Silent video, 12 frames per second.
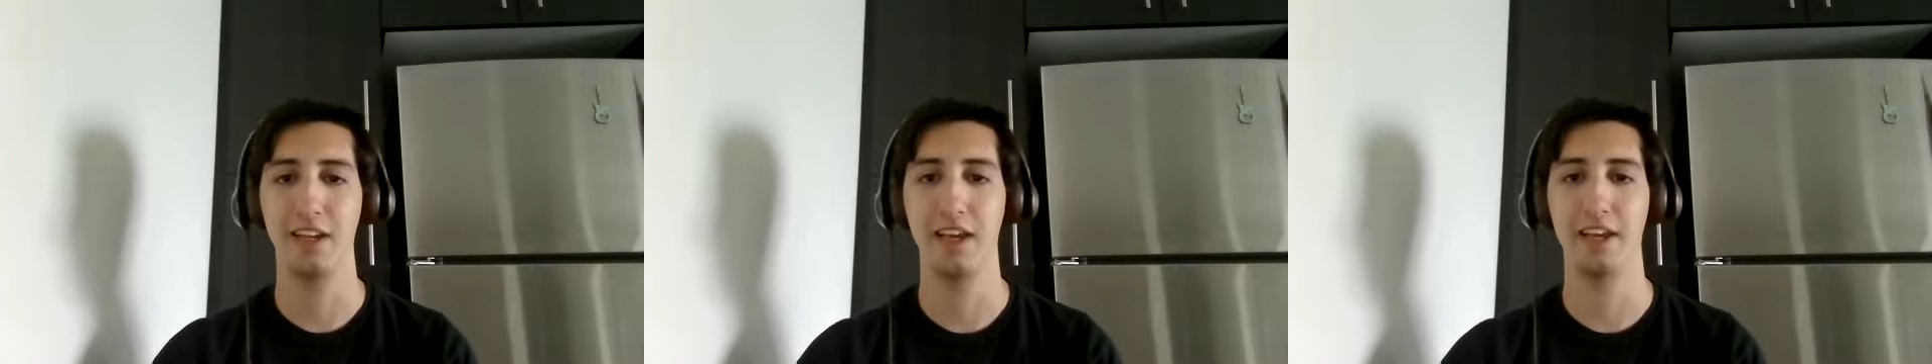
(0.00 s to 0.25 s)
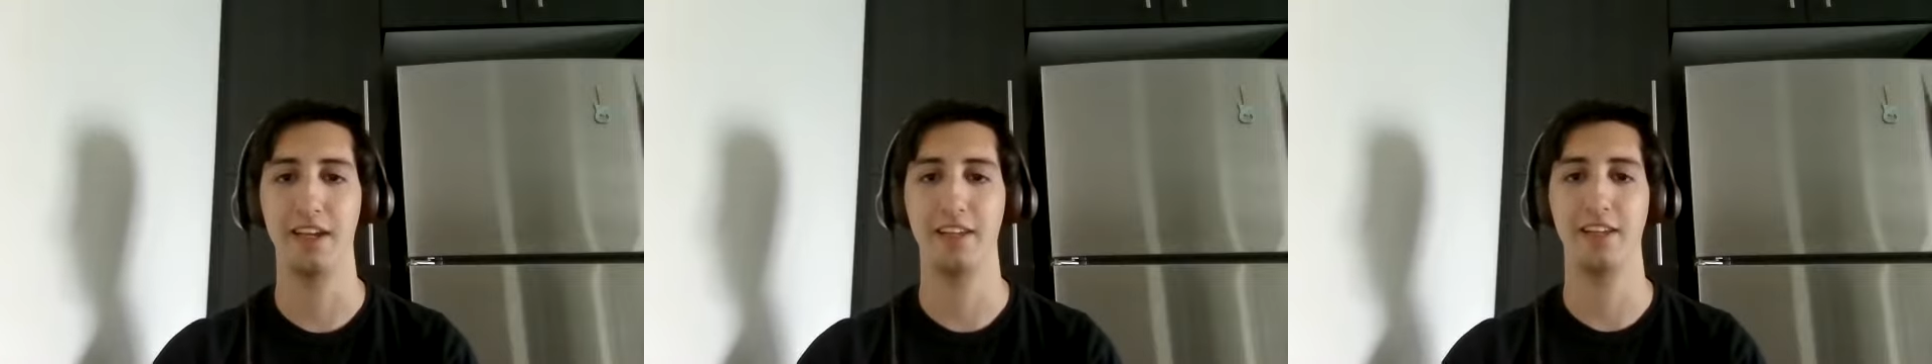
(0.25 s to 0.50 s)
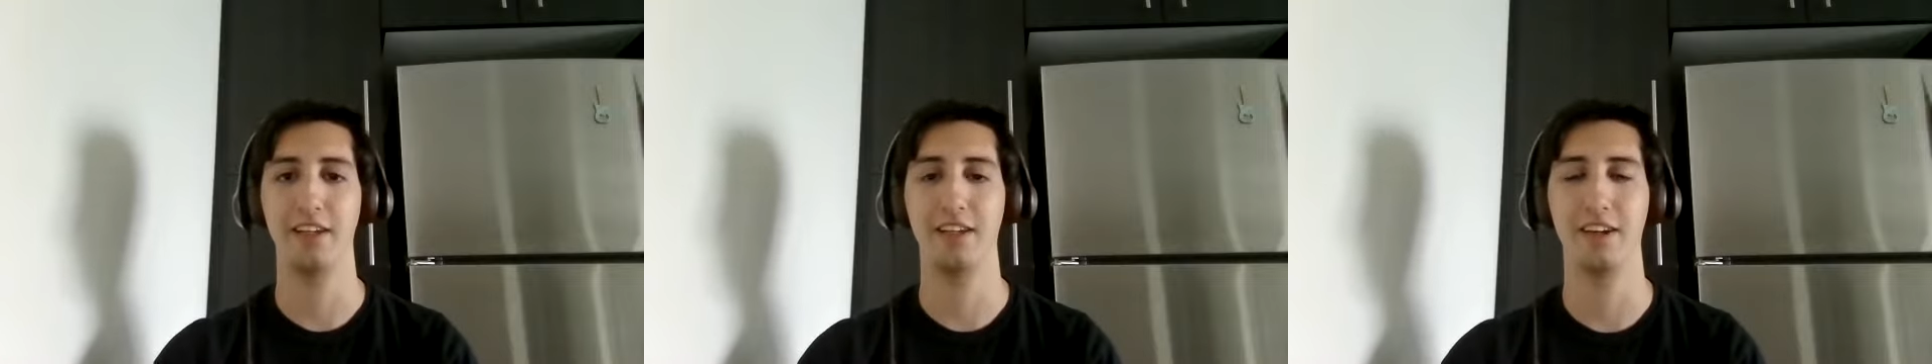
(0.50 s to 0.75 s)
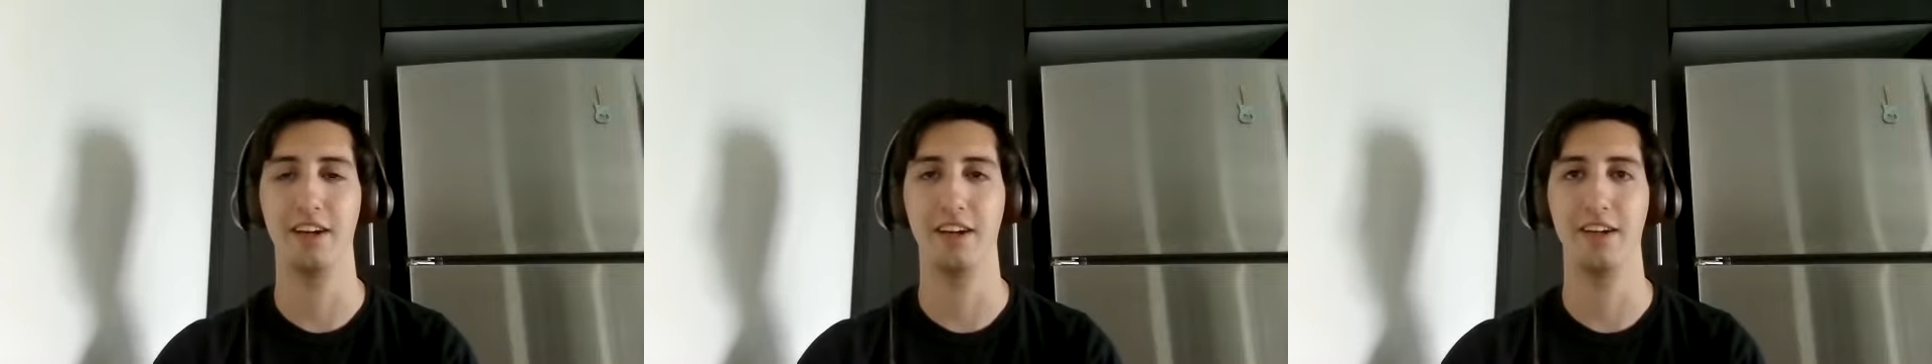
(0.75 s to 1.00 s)
and I think
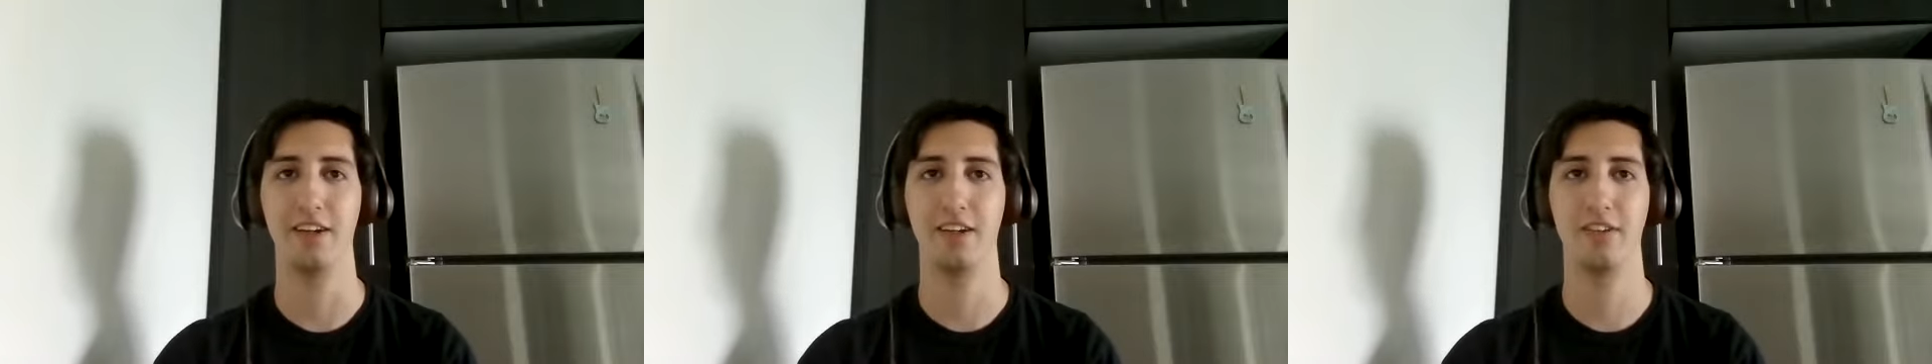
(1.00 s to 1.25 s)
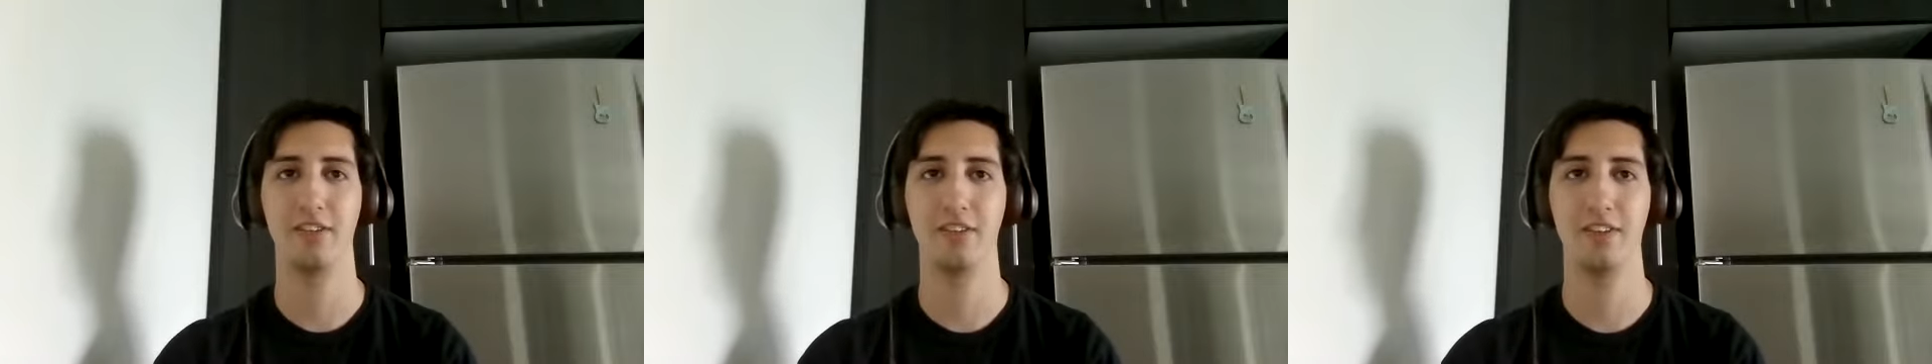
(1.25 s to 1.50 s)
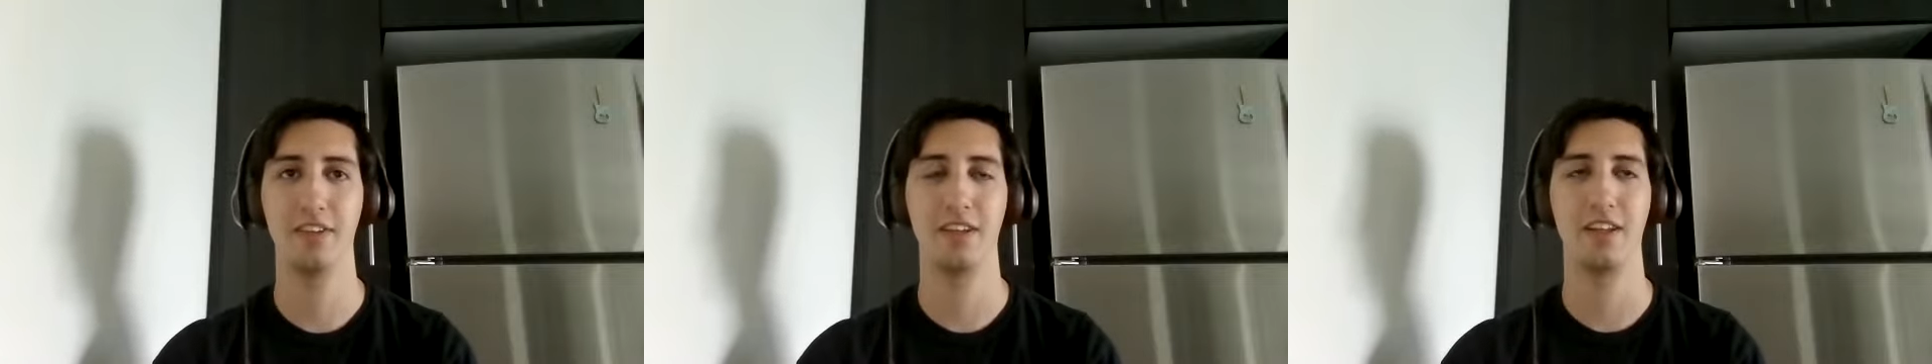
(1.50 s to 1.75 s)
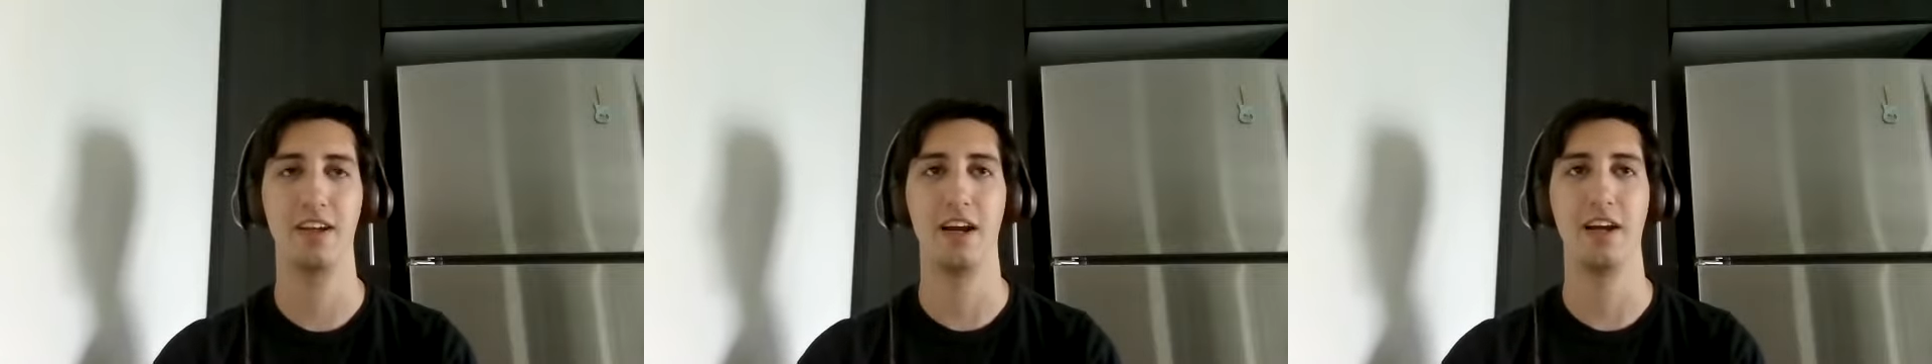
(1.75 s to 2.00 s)

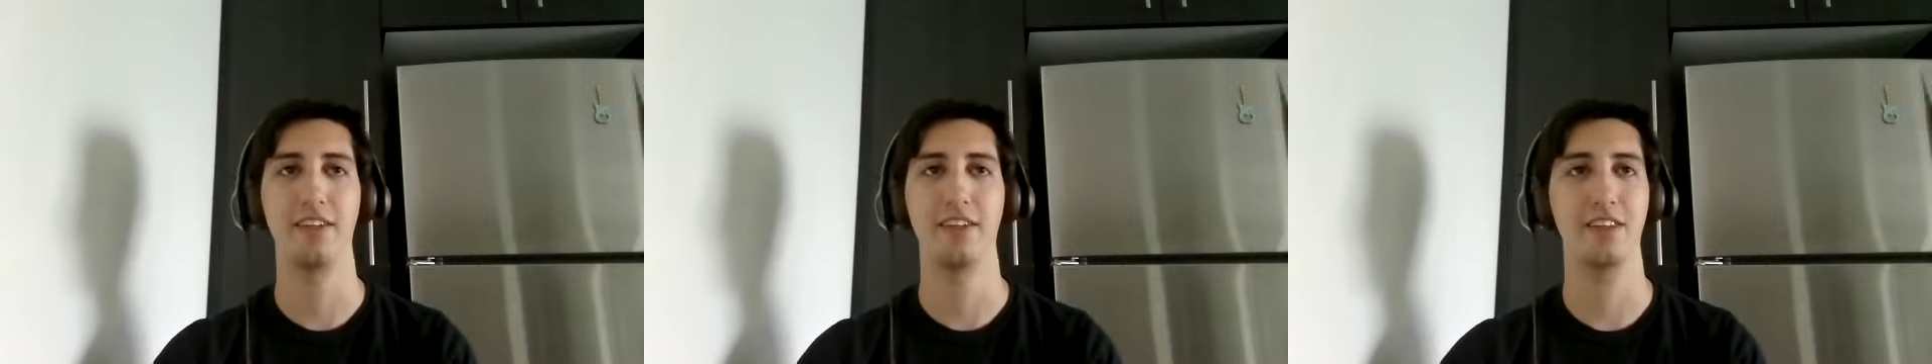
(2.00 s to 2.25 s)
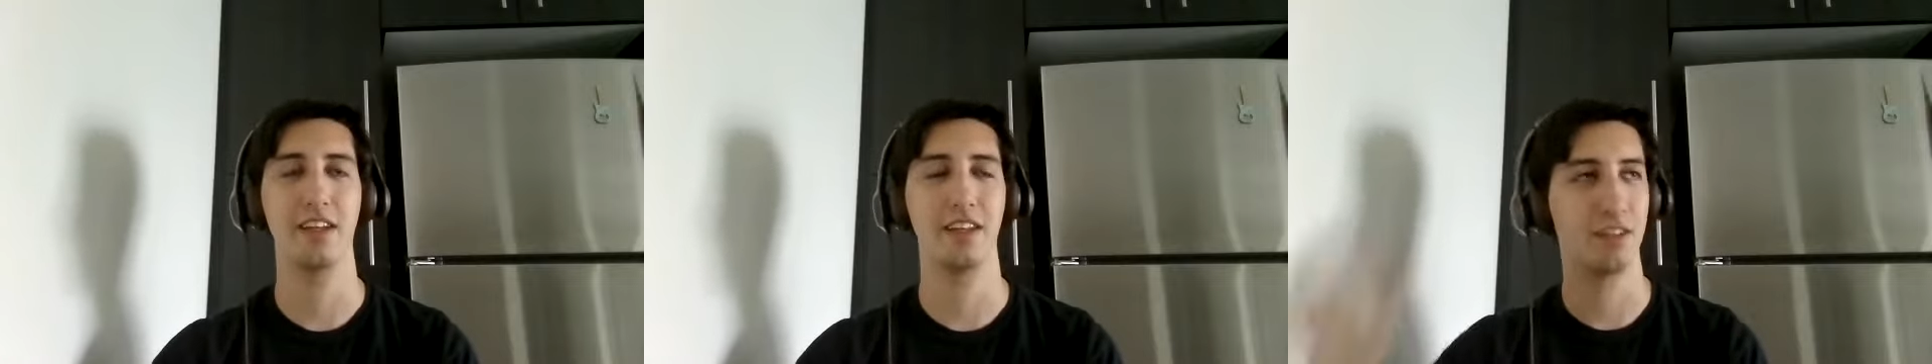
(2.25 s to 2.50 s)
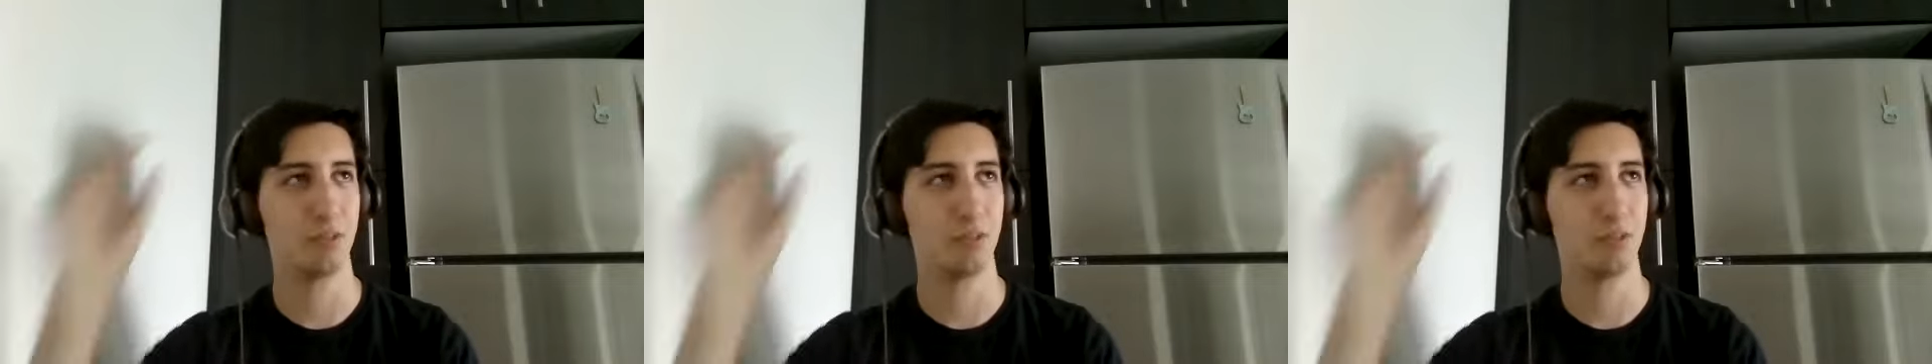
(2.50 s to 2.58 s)
that